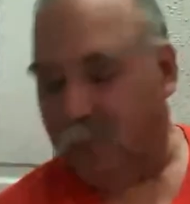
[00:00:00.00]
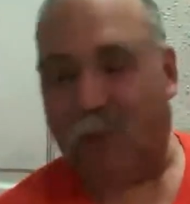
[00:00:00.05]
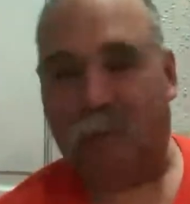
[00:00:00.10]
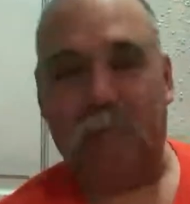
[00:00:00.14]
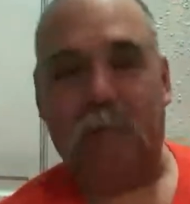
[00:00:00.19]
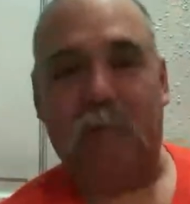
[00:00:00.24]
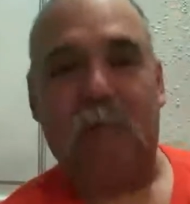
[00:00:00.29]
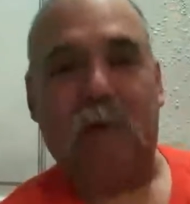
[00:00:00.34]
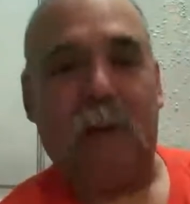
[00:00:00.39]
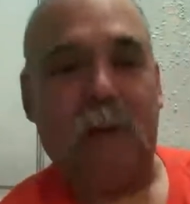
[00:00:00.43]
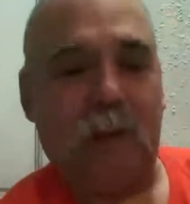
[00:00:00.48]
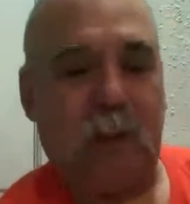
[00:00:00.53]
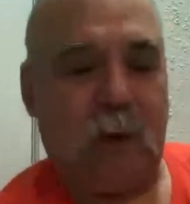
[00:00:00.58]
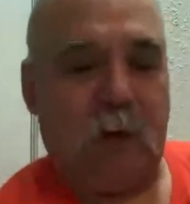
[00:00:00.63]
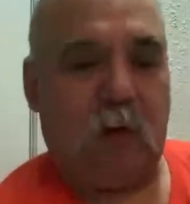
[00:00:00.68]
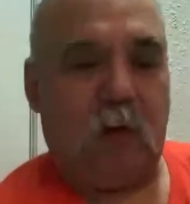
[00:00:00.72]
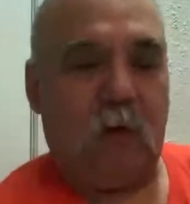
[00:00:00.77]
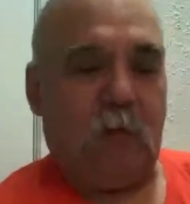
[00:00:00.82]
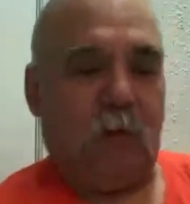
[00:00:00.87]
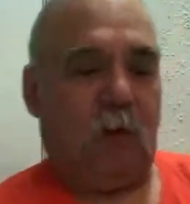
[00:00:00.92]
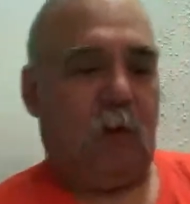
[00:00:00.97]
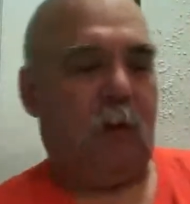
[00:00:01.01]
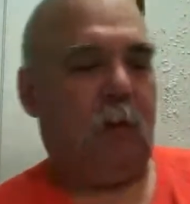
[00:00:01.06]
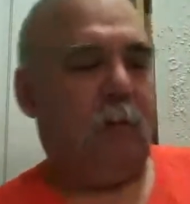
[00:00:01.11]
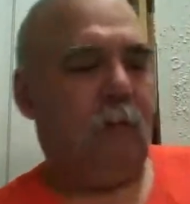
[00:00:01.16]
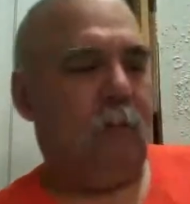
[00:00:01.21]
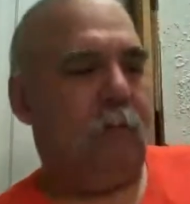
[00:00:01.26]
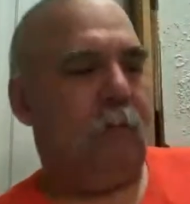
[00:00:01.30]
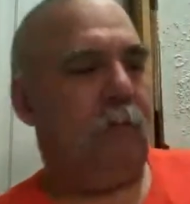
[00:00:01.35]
Let me see if I can move my chair